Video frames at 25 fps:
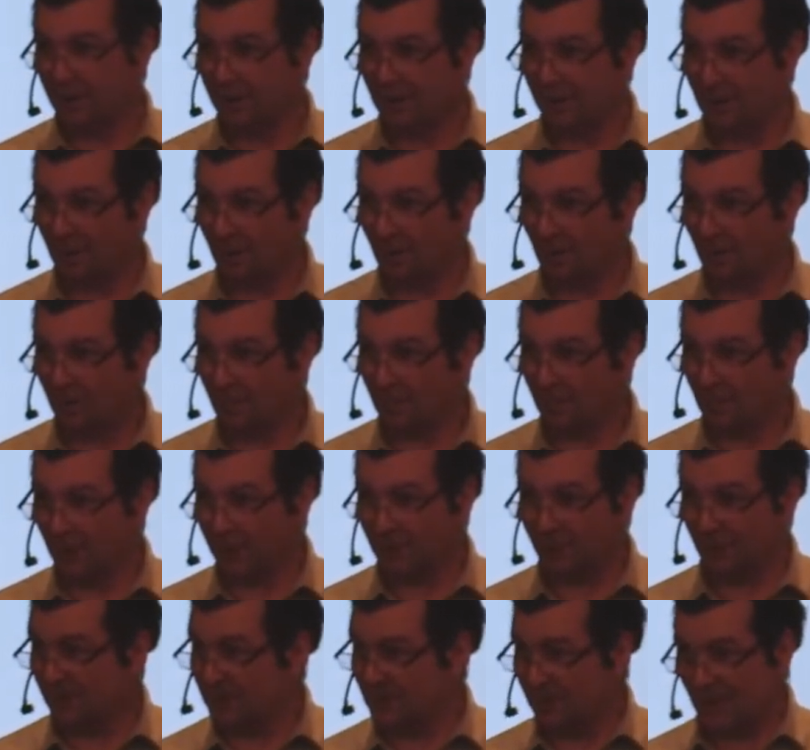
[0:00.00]
you know,
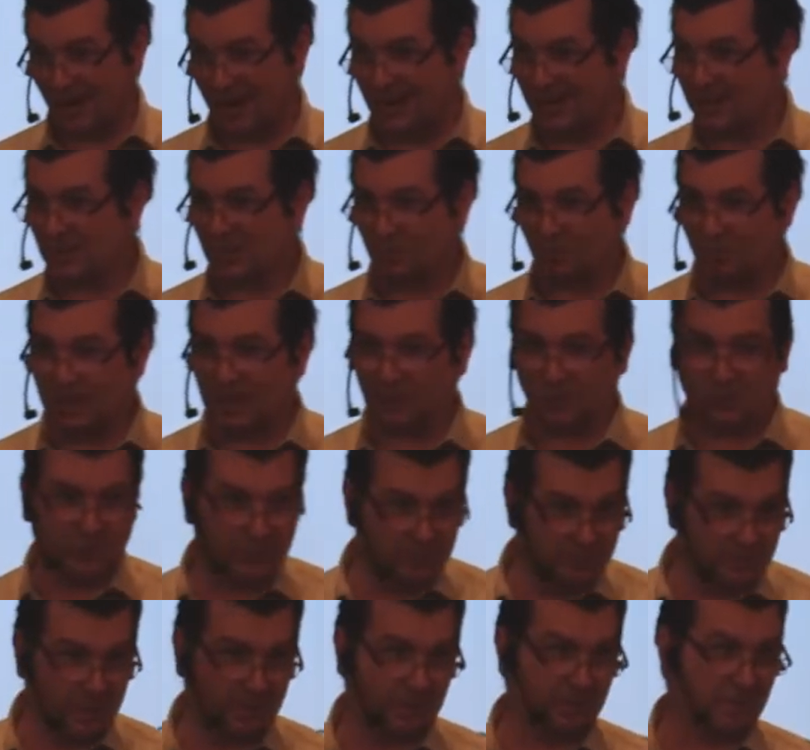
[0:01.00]
like these guys made a
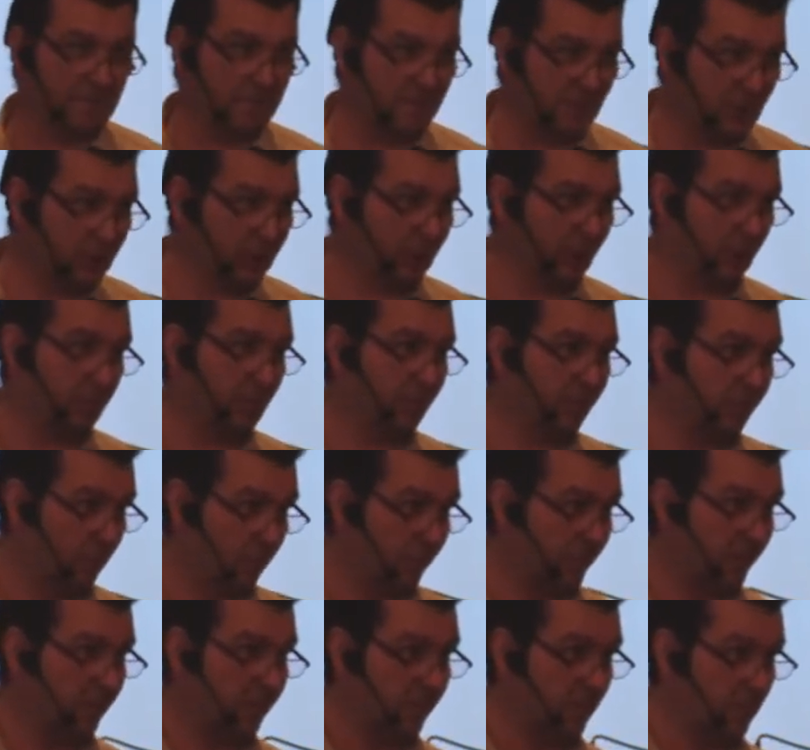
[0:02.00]
living fishing
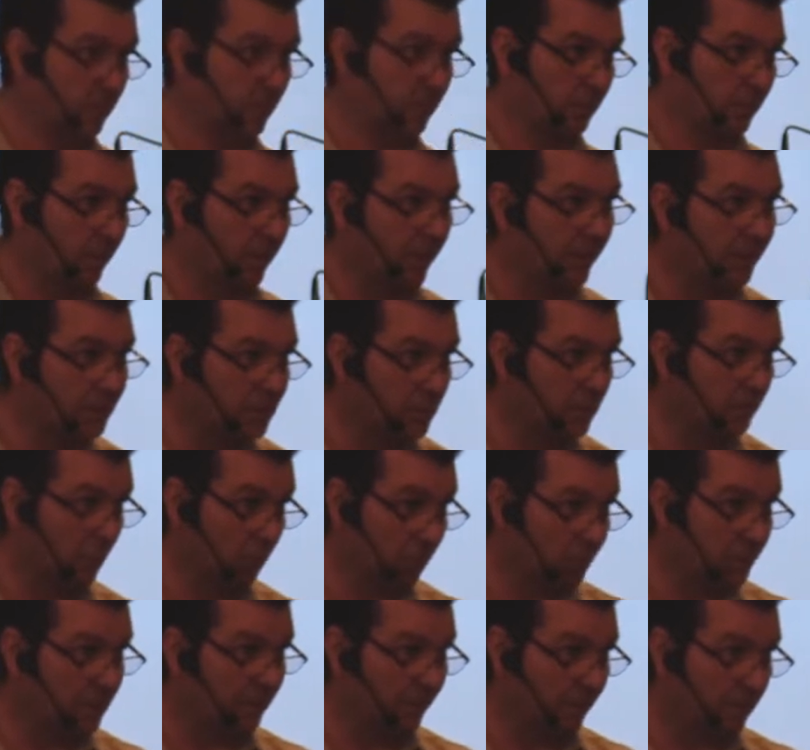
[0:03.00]
before they followed Christ,
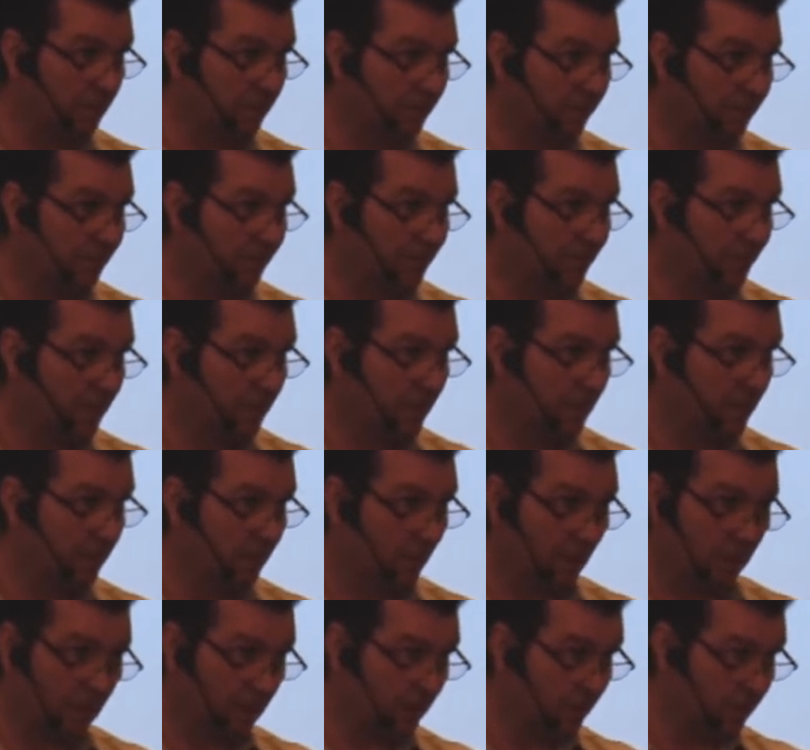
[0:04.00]
most of them.
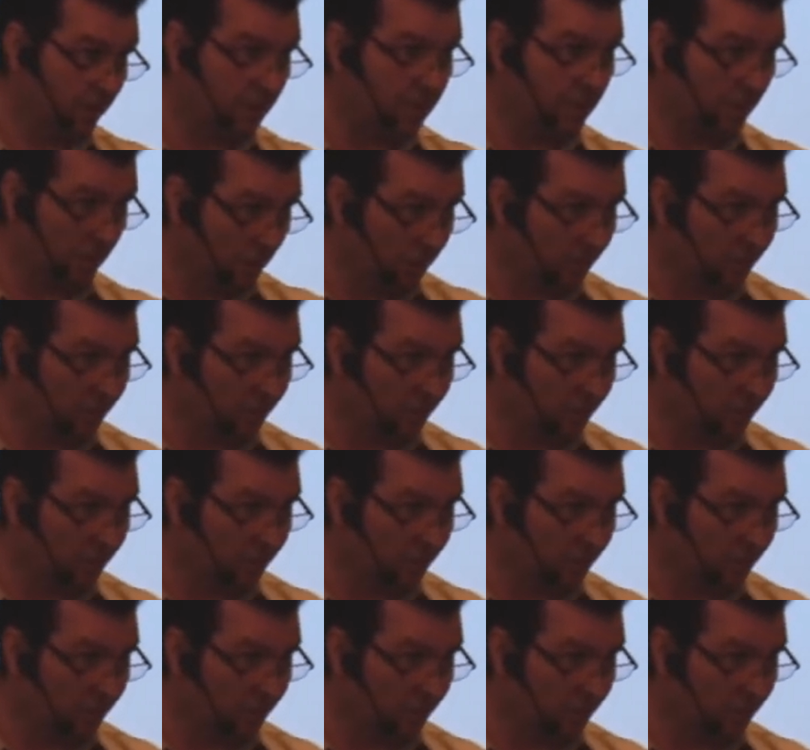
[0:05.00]
Not all of them, but